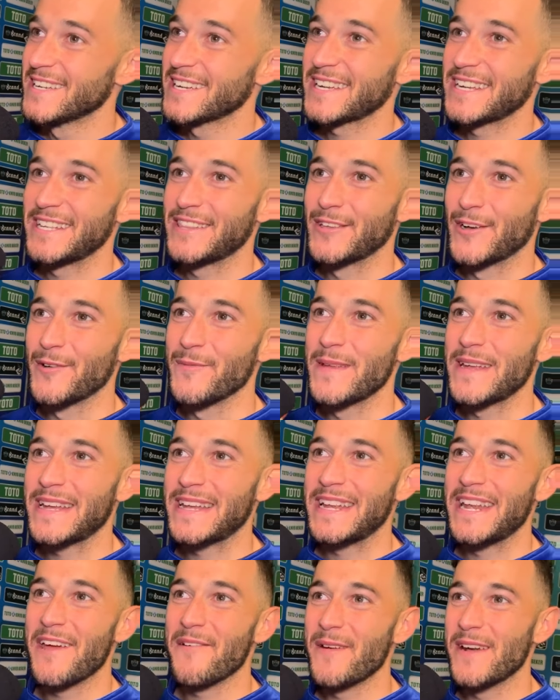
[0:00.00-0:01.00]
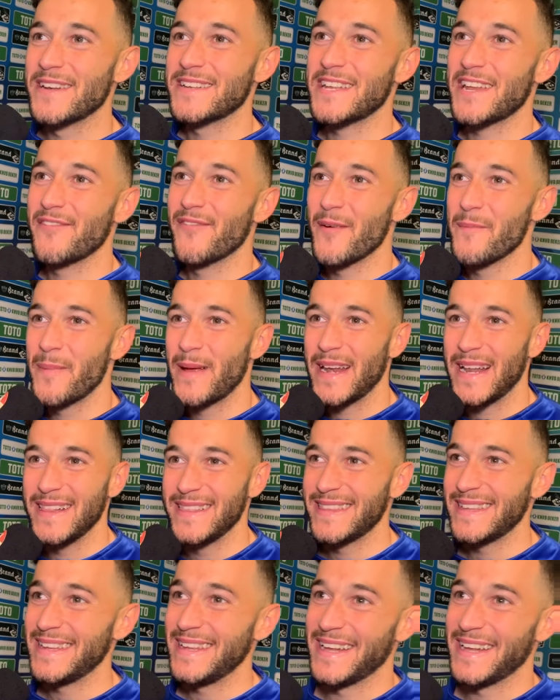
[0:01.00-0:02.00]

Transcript: He told me he never saved a penalty,